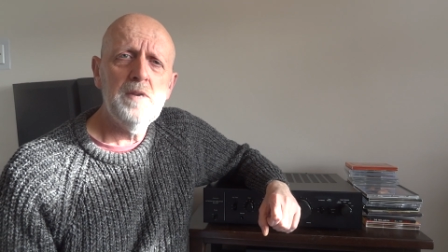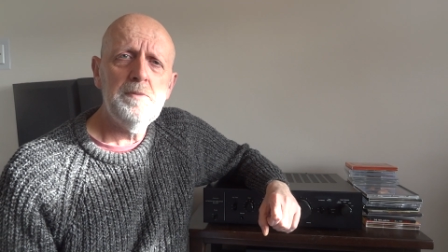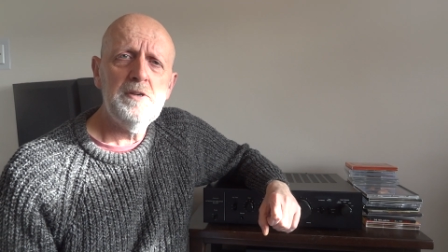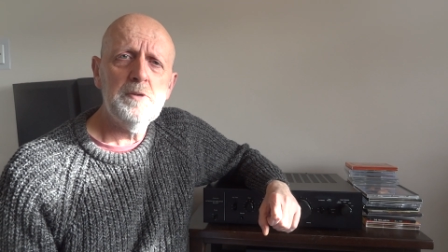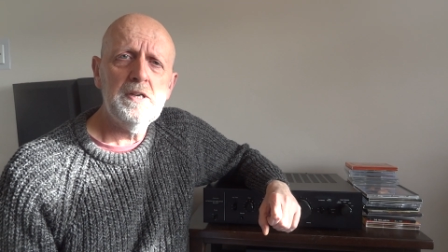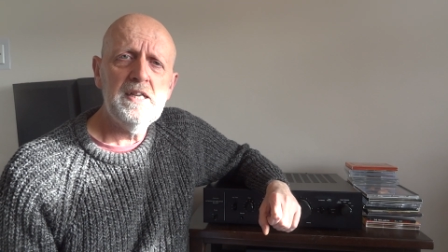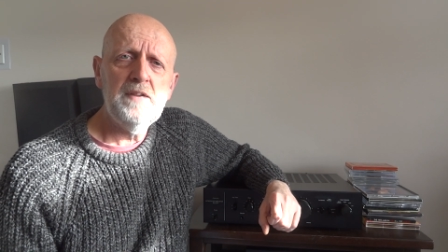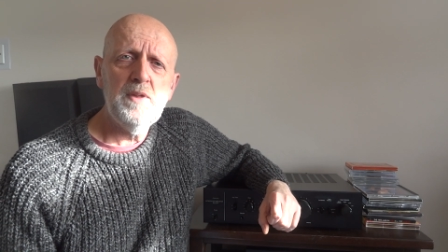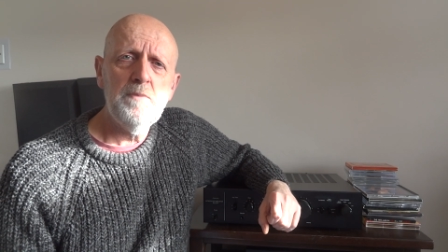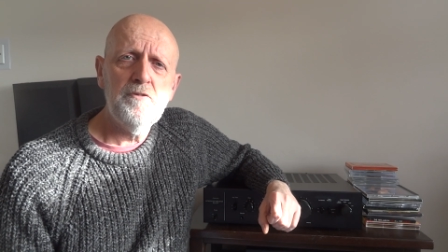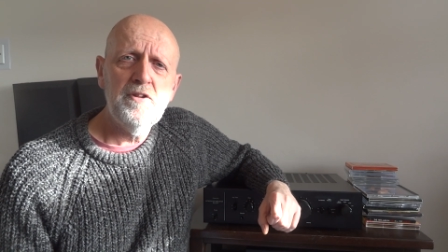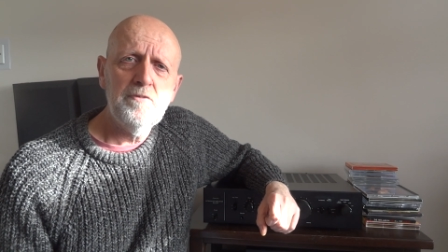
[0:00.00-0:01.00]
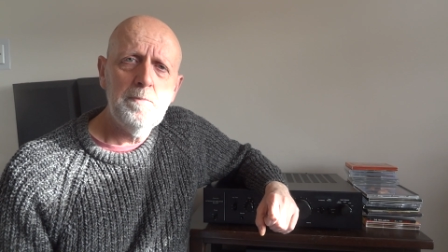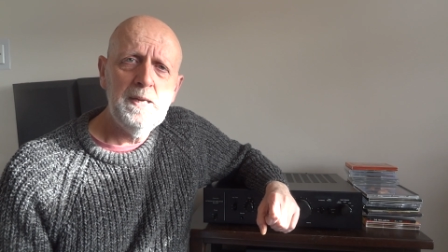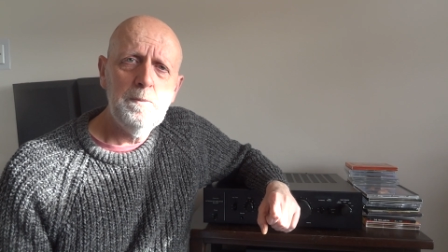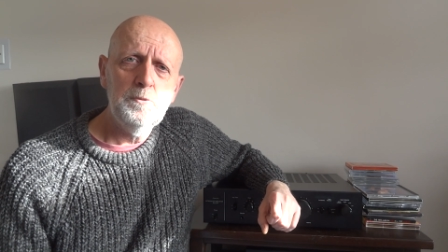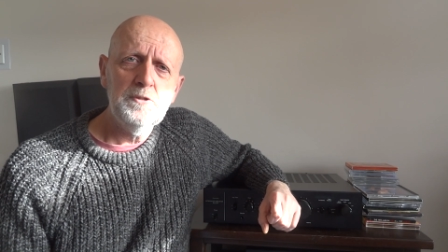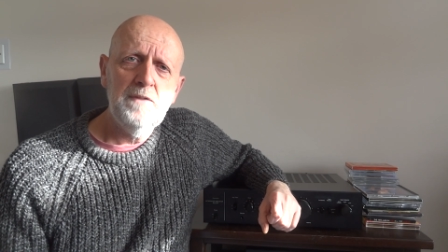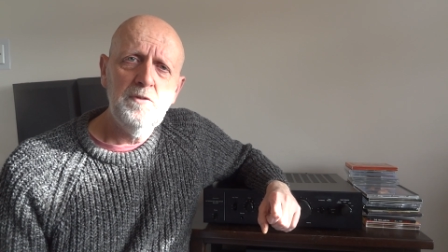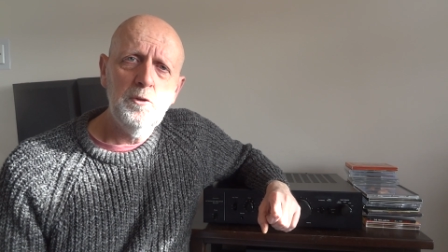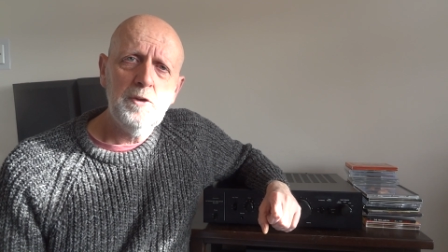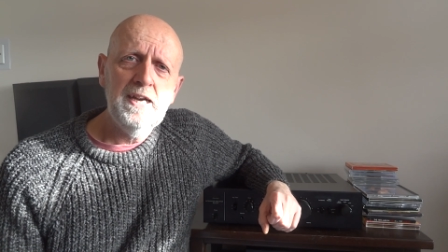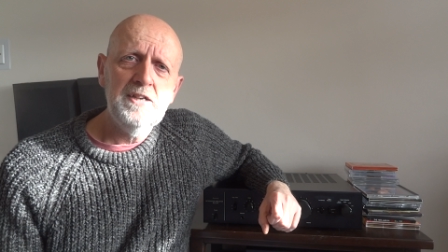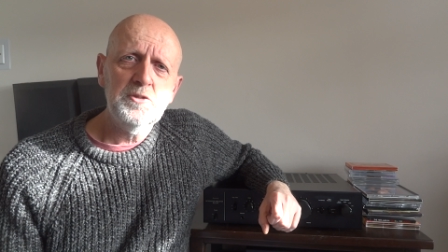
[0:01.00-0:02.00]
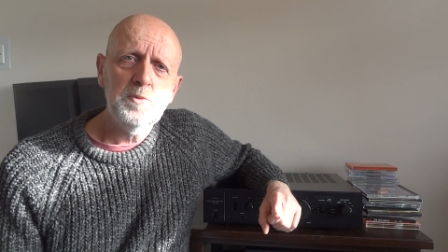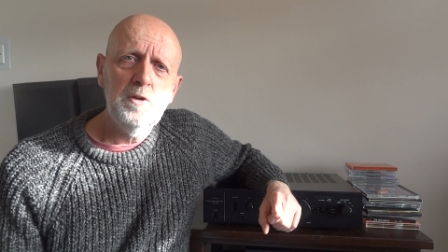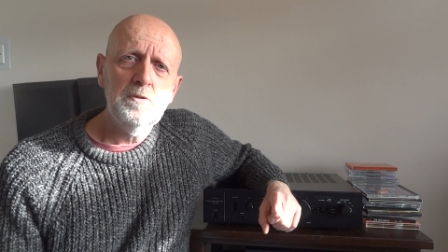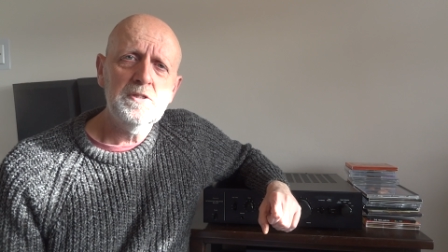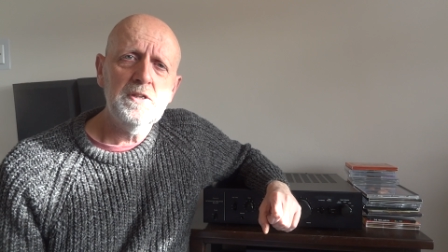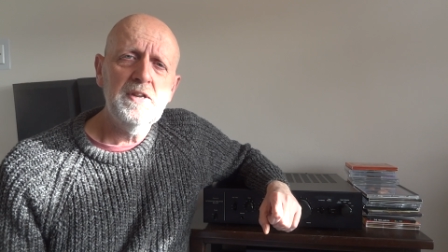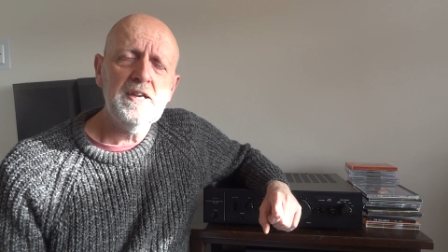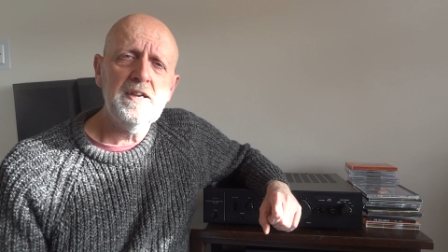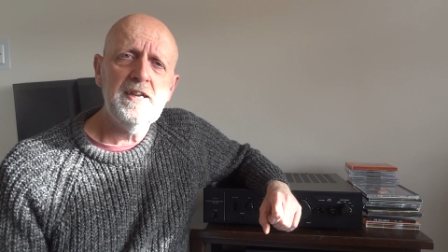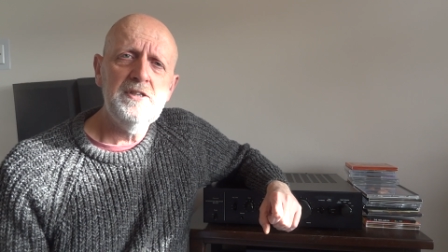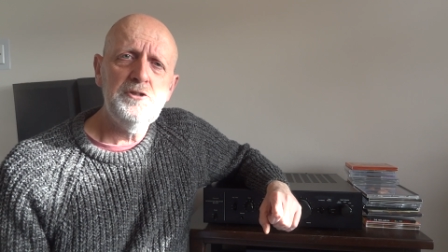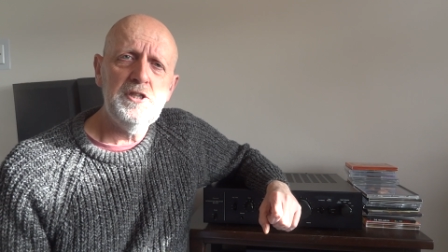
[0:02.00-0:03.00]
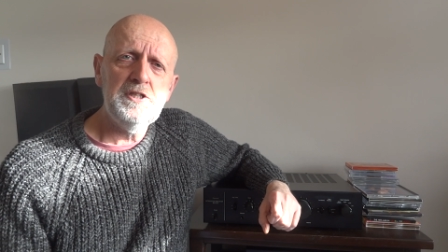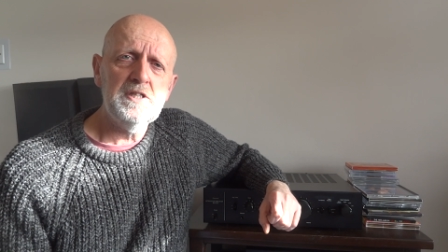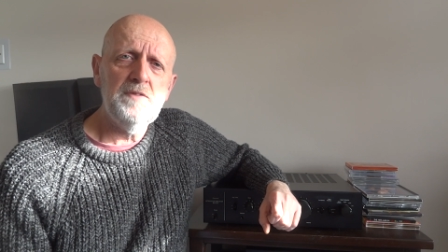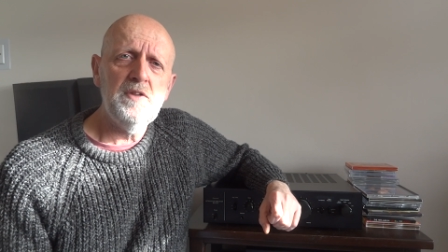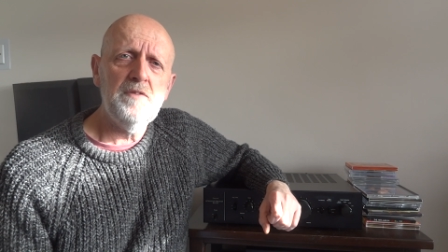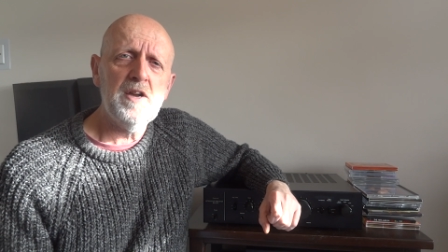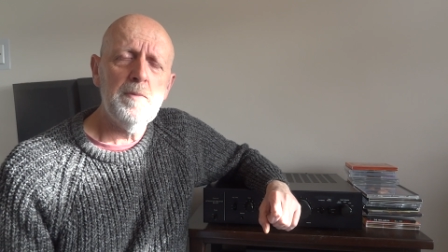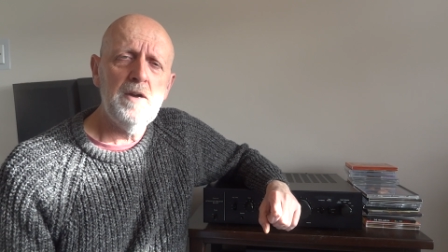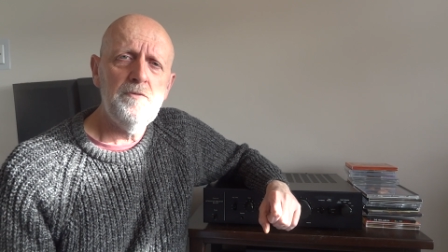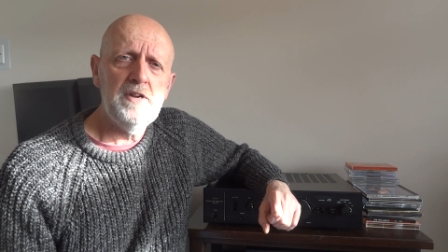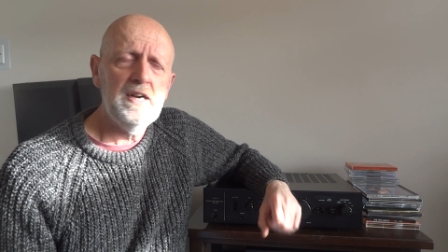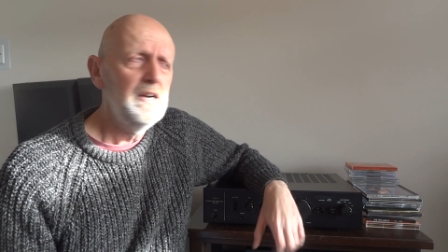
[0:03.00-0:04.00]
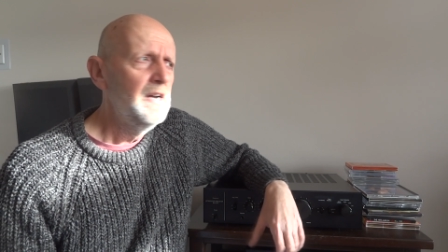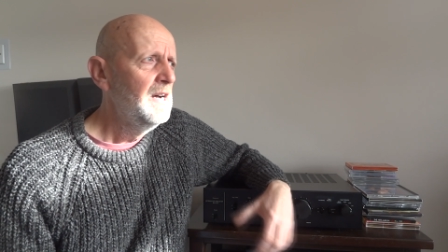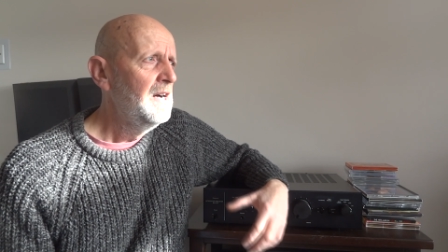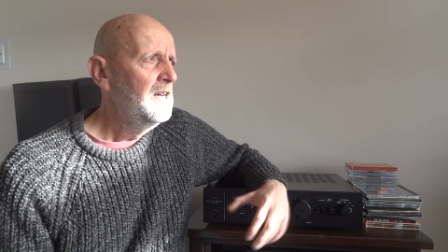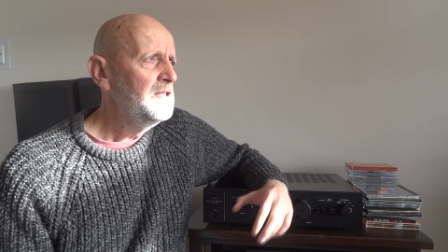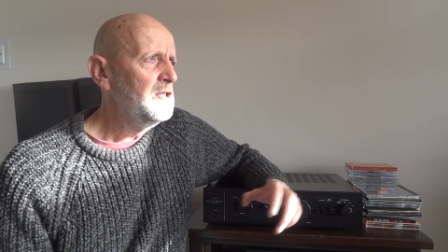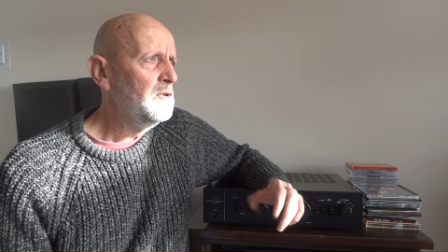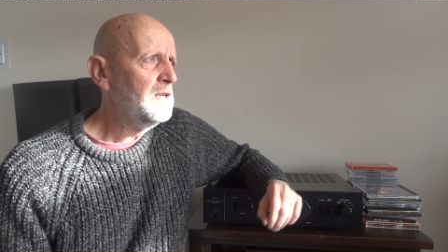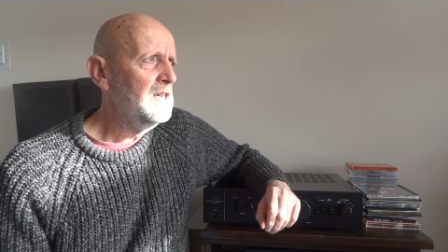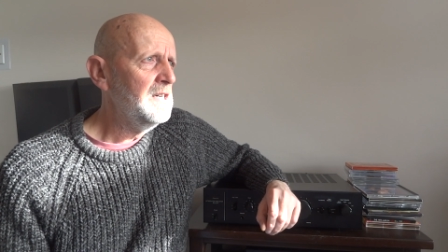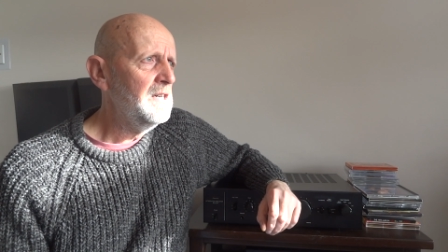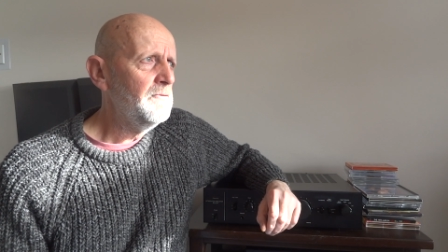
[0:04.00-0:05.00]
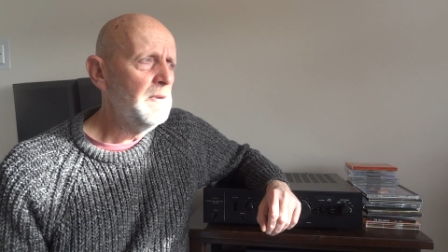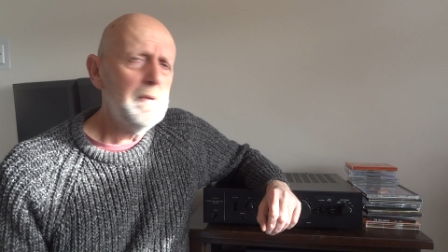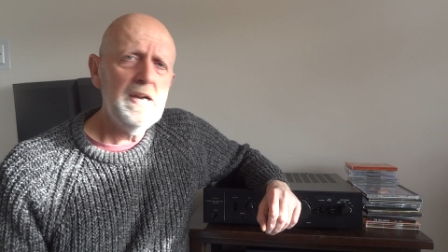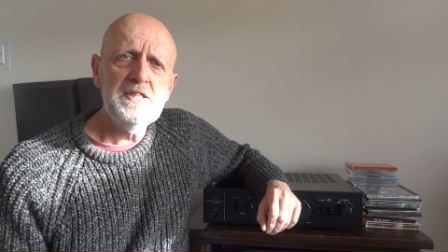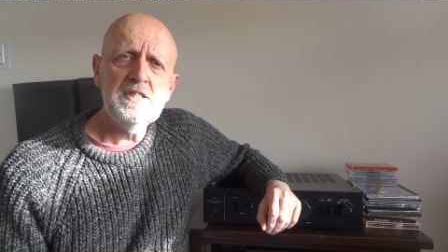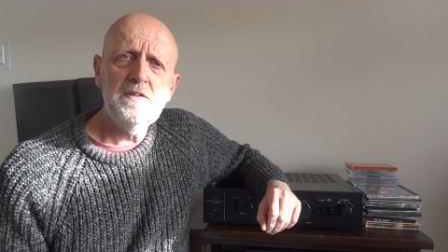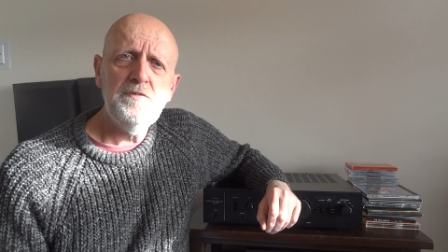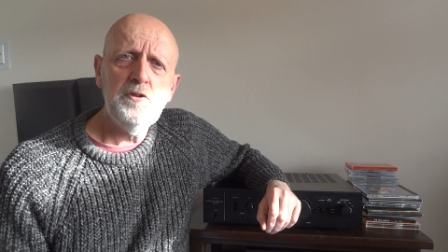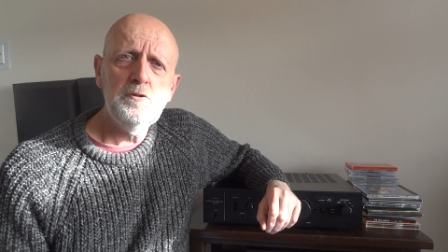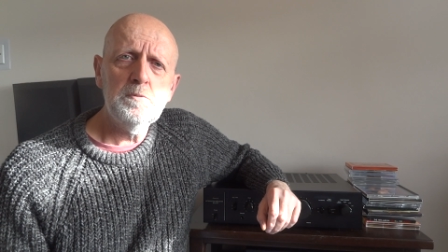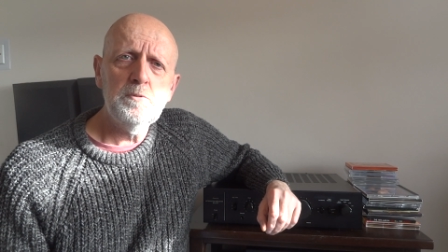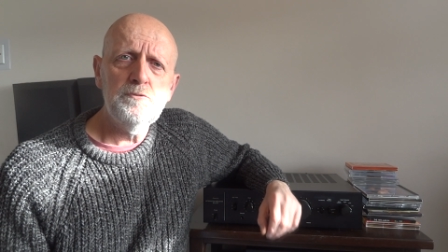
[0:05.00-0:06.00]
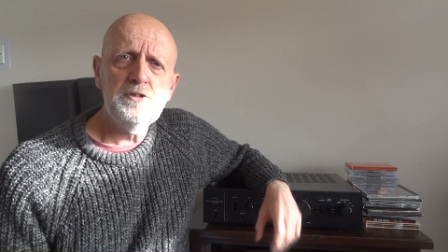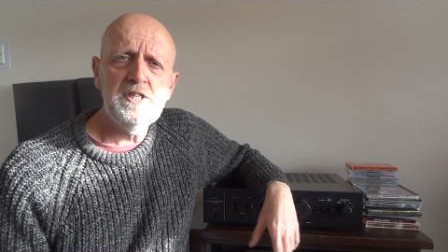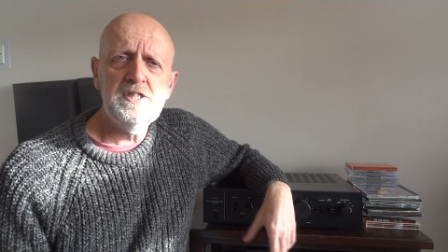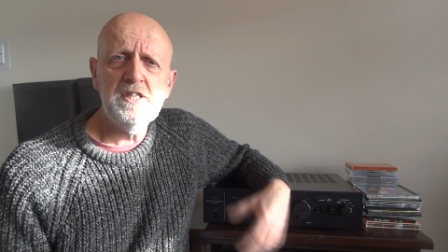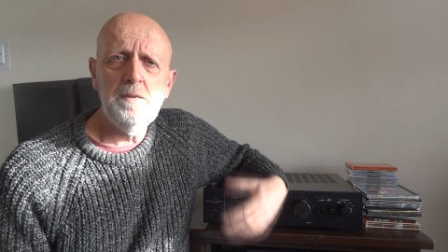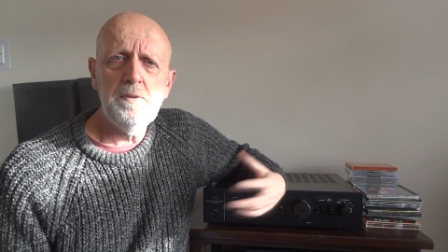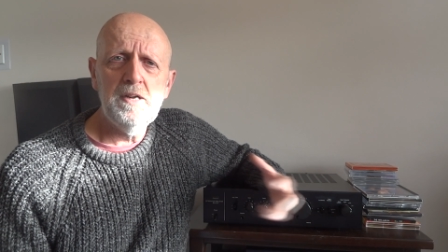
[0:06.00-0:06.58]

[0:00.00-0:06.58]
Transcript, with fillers: Maybe you want to leave them for other people to have a look at as well, so they can get a gist if they've come over here to look at uh, replacing the fusible resistor.